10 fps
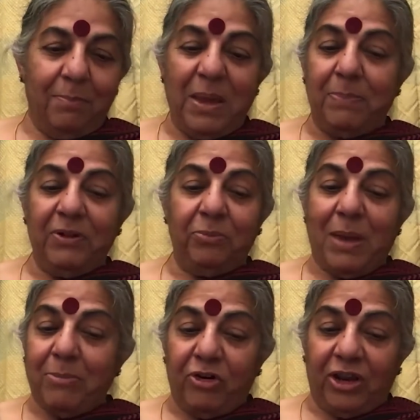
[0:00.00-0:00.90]
people's
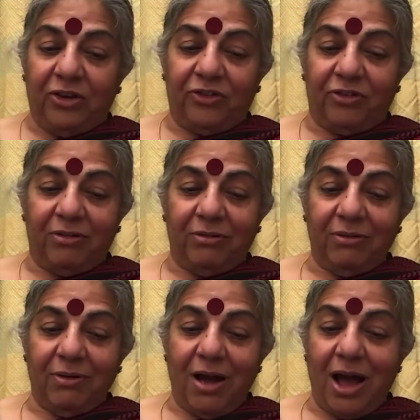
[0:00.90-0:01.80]
memories
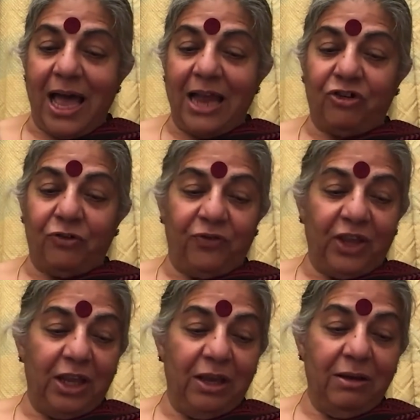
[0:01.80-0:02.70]
are
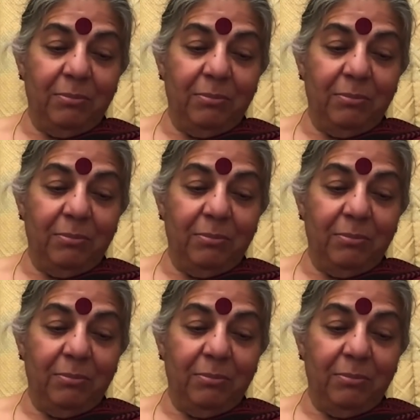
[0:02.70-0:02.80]
atrophying